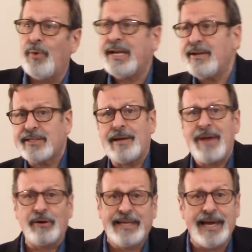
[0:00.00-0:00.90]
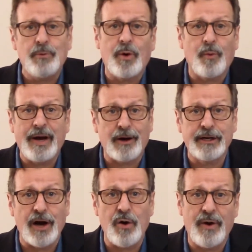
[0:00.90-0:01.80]
we need to somehow get where we're
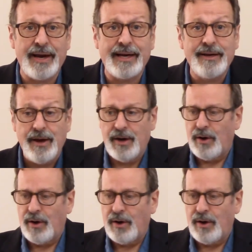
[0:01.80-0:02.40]
going.